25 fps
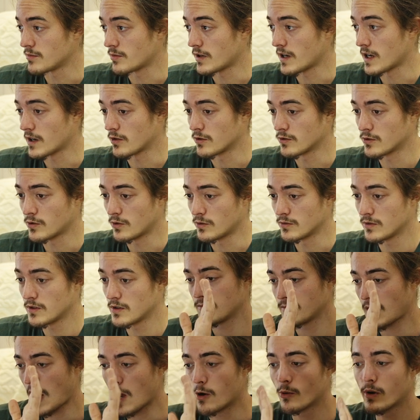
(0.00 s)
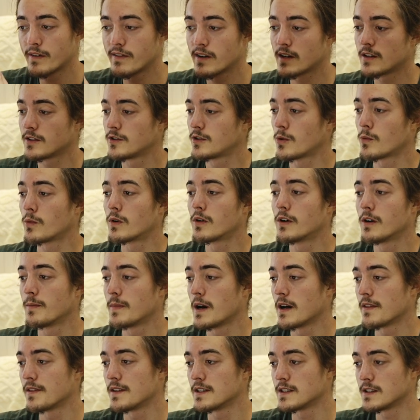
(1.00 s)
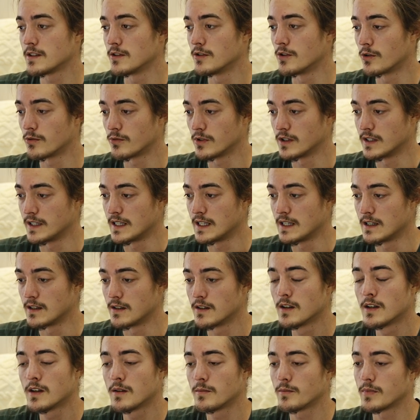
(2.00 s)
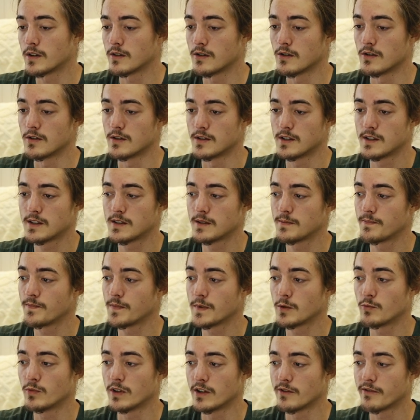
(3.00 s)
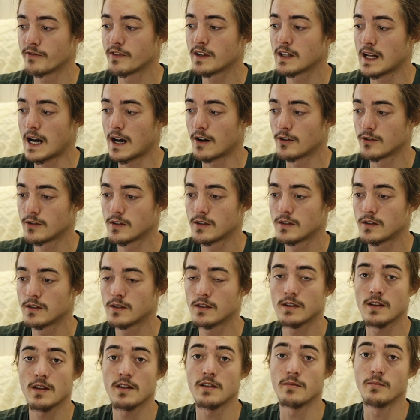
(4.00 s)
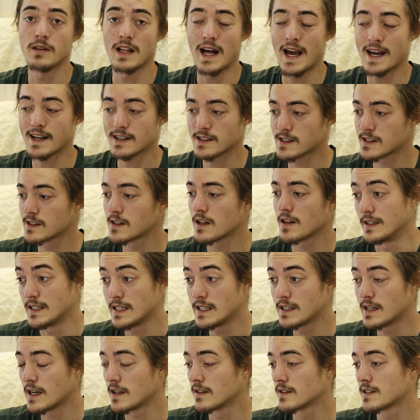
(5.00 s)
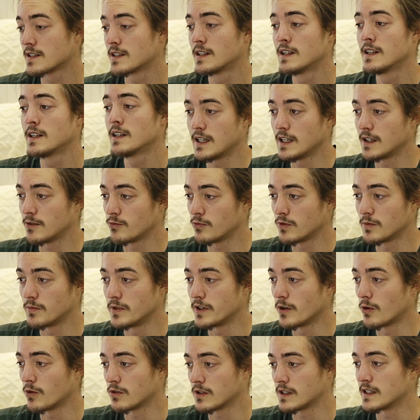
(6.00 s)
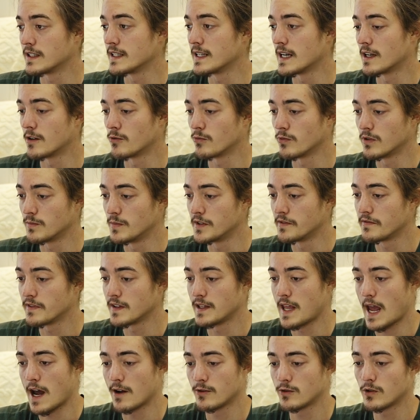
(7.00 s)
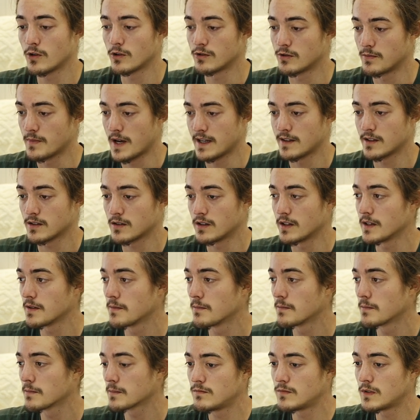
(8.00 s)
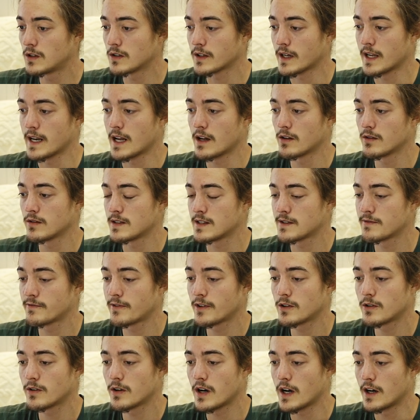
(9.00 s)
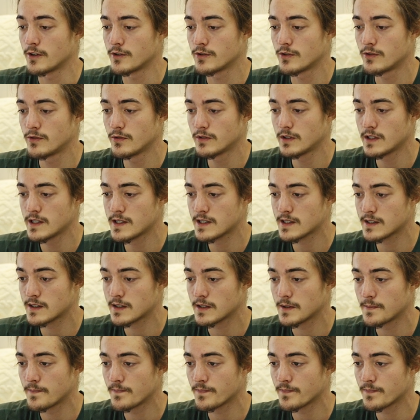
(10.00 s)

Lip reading: what I got told. However, don't worry about this, you don't really need it, because when you fill out the blanks, the details, it will be all clear and it will be filled out automatically. Okay, now let's follow our to-do list.